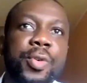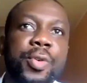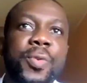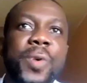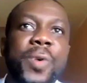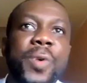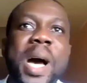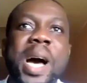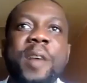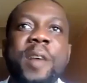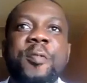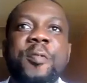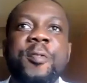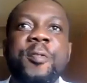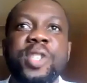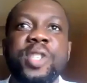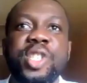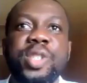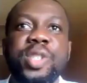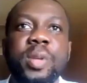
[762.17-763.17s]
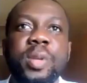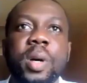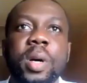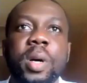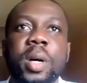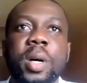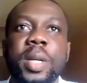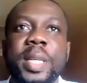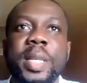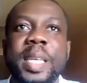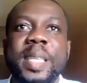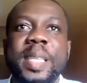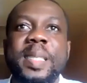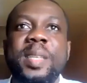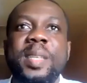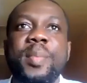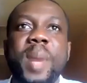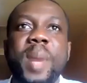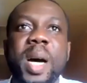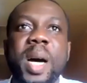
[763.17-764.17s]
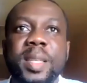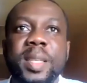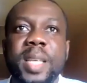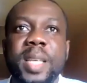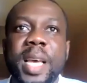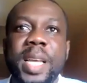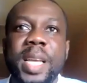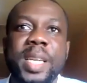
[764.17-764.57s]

And so you have uh, these demands.